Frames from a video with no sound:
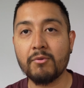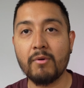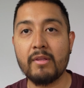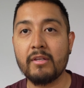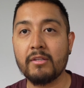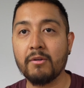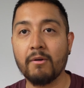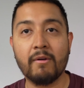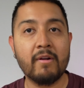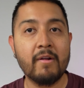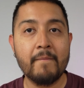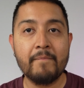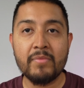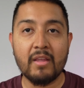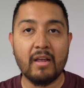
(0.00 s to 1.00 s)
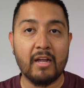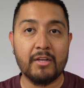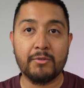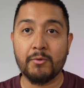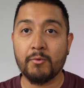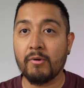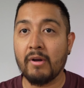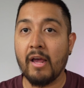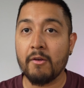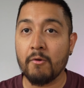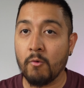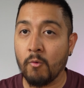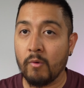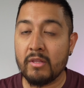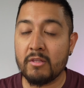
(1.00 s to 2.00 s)
editor, and you rely
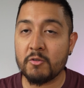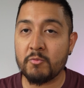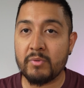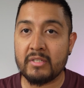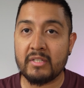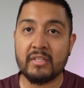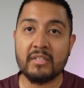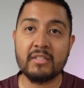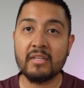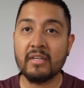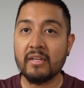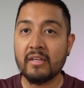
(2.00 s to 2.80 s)
on Windows PCs,